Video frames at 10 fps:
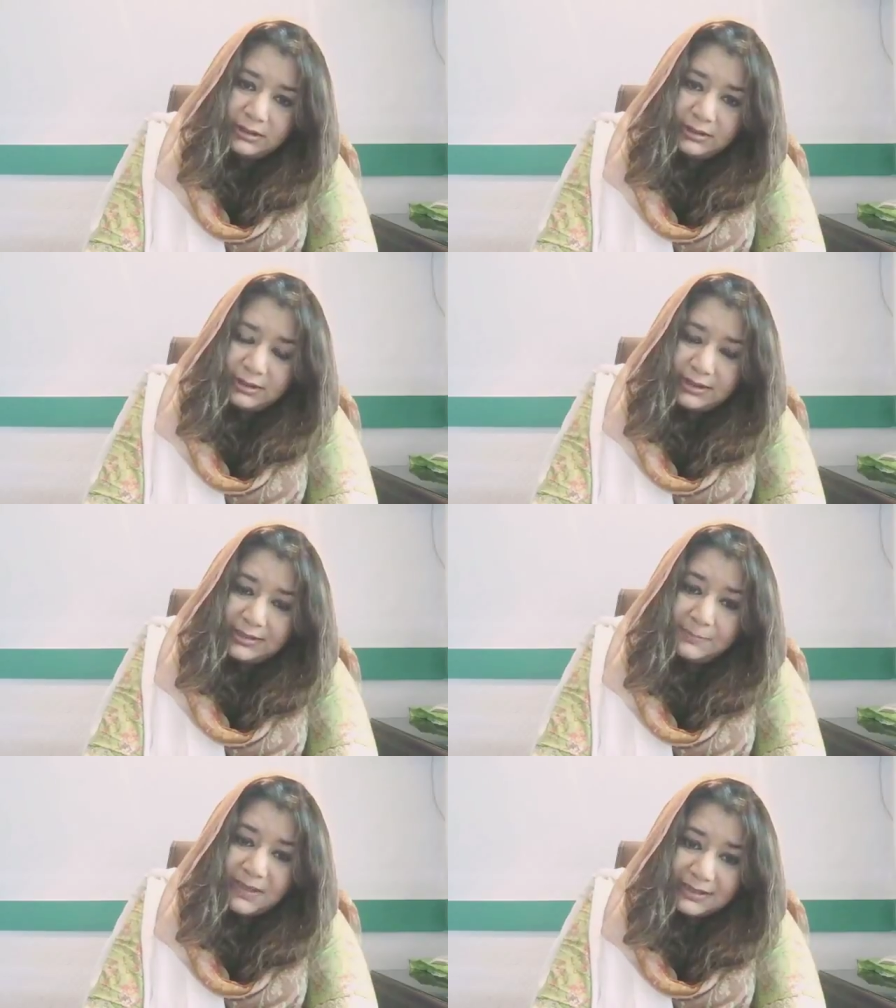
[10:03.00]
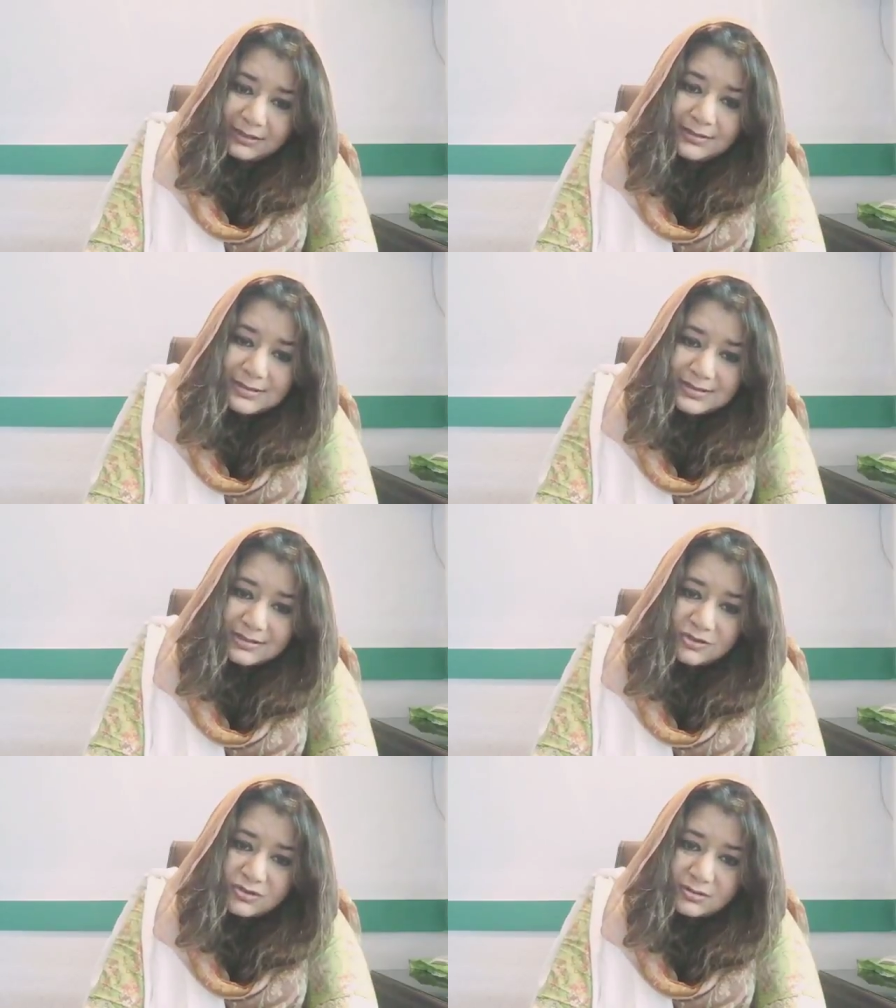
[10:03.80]
in making
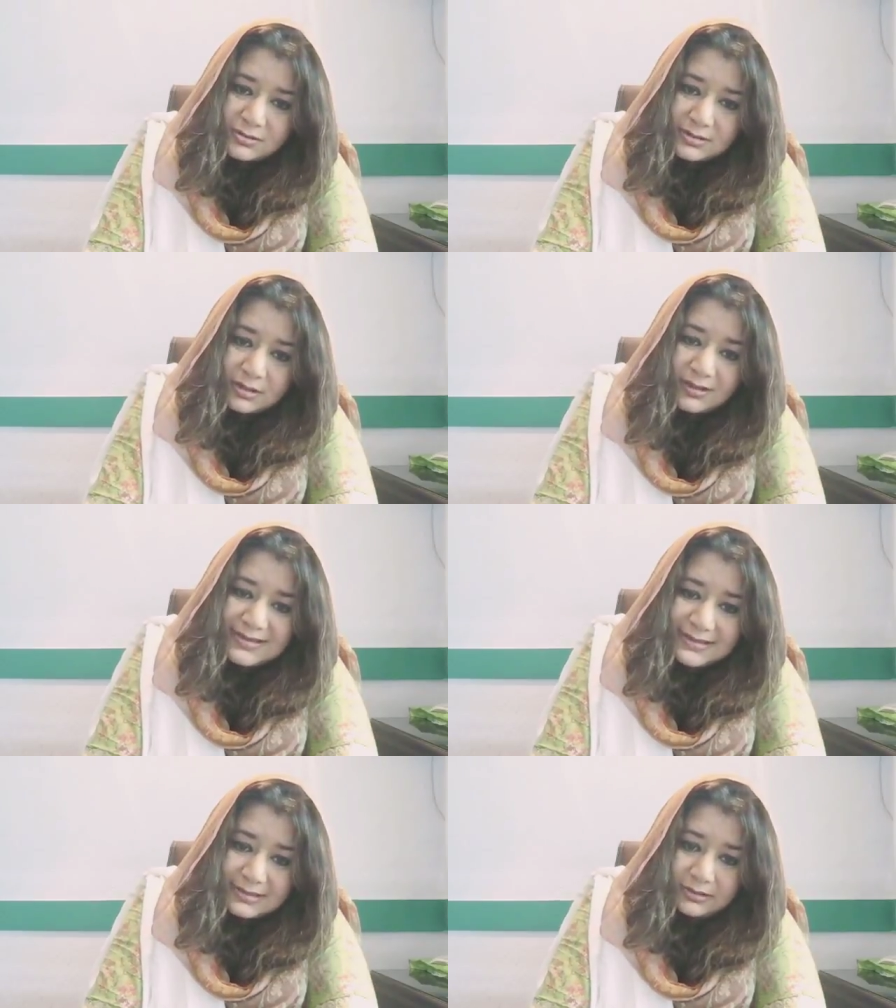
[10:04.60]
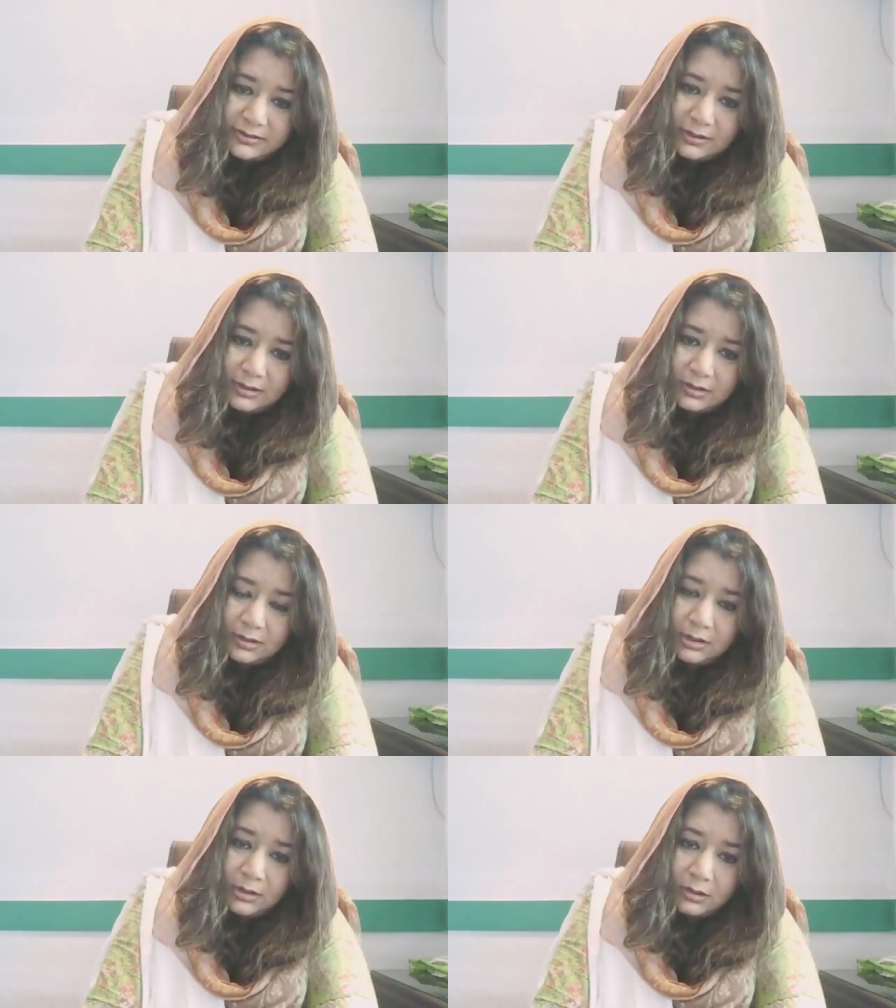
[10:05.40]
decisions on Syria
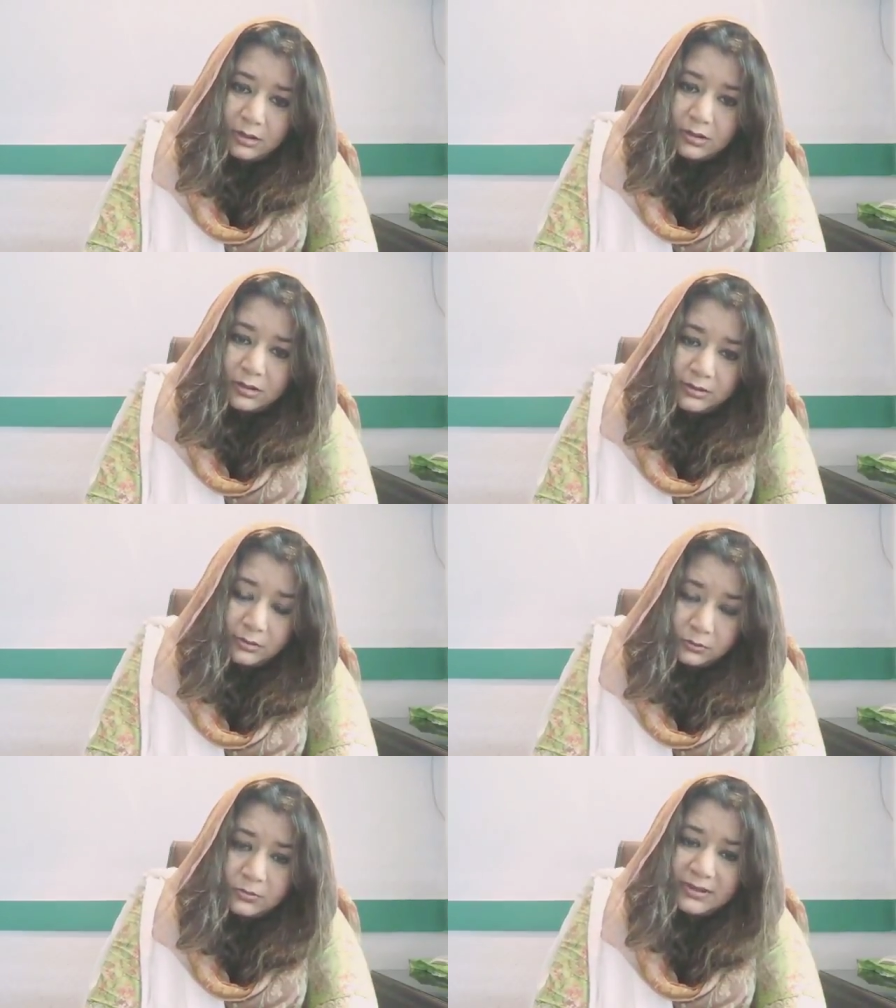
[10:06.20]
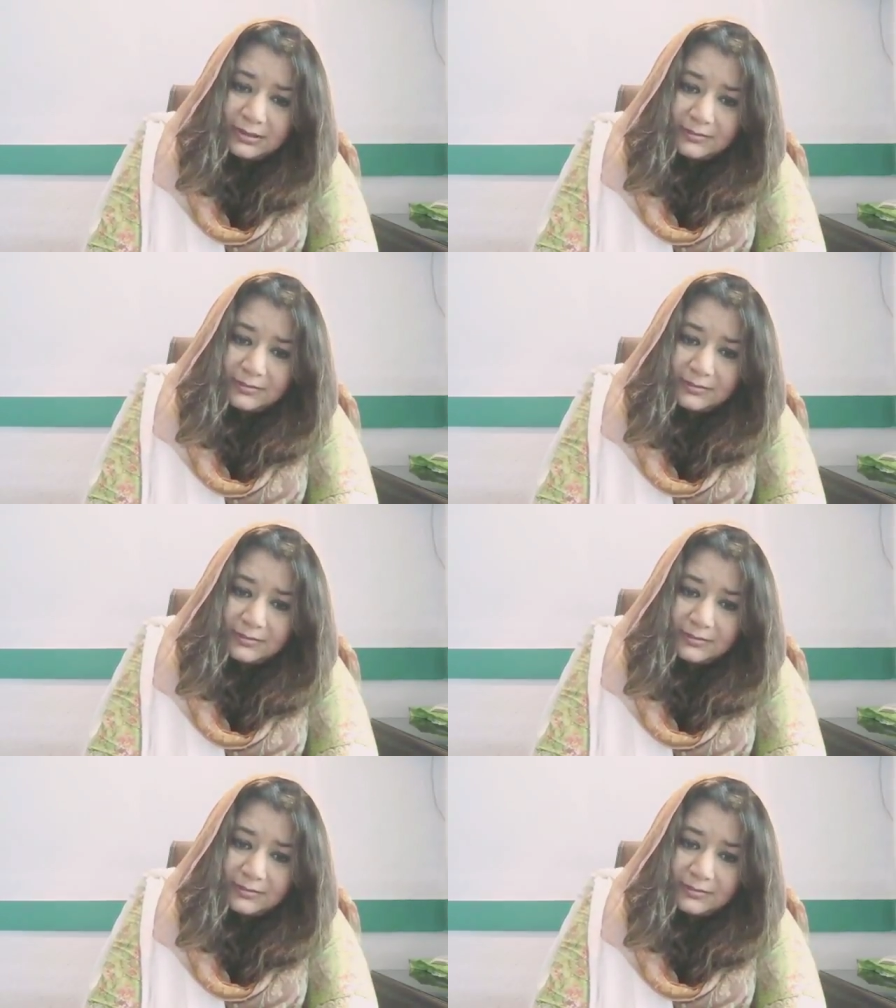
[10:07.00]
or Ghouta.